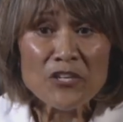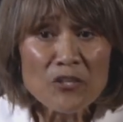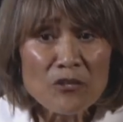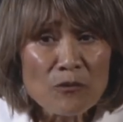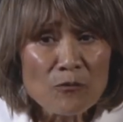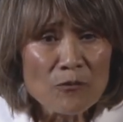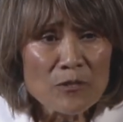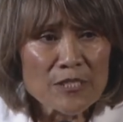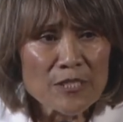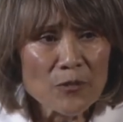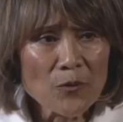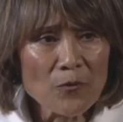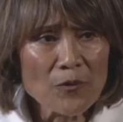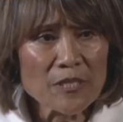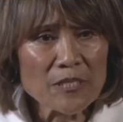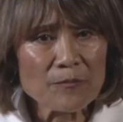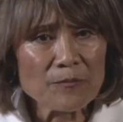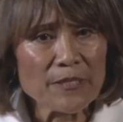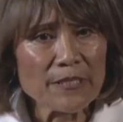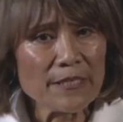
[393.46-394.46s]
I knew it wasn't
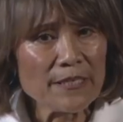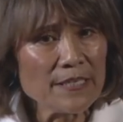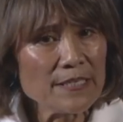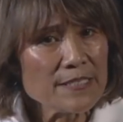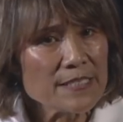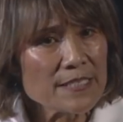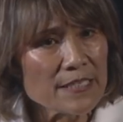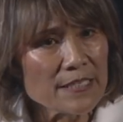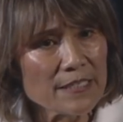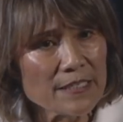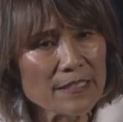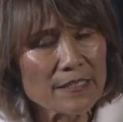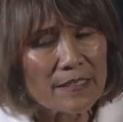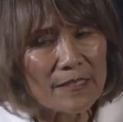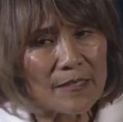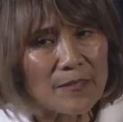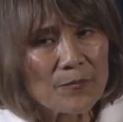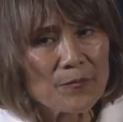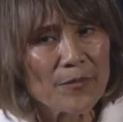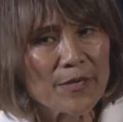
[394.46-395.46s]
going to be easy,
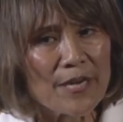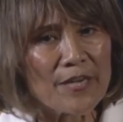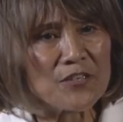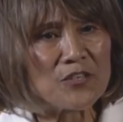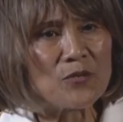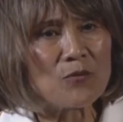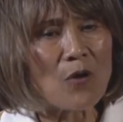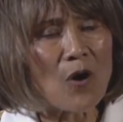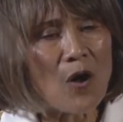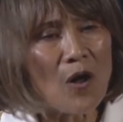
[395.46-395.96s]
but I knew